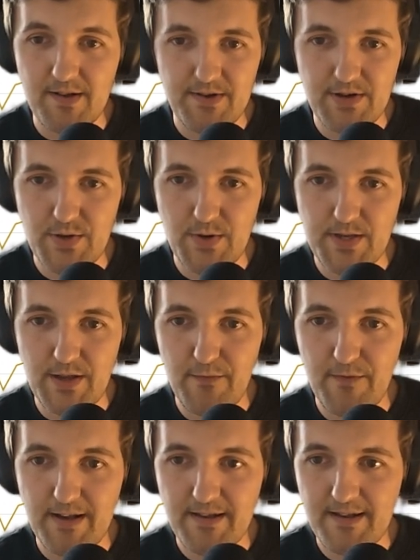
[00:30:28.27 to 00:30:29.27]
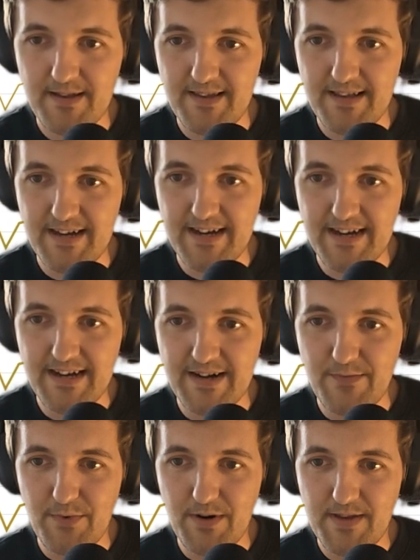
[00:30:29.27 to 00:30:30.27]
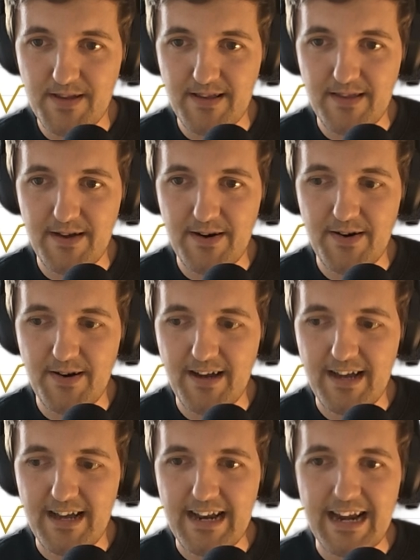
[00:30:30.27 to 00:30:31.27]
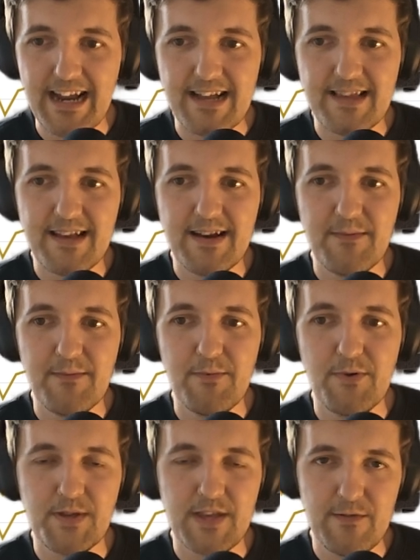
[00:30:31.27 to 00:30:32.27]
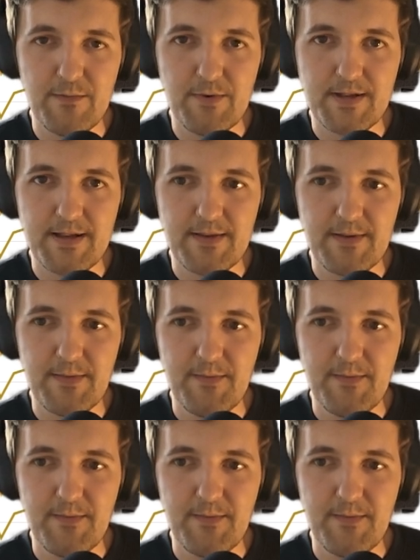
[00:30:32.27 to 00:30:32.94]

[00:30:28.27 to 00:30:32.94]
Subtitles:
As soon as I find it, where is it? There, 19.7%.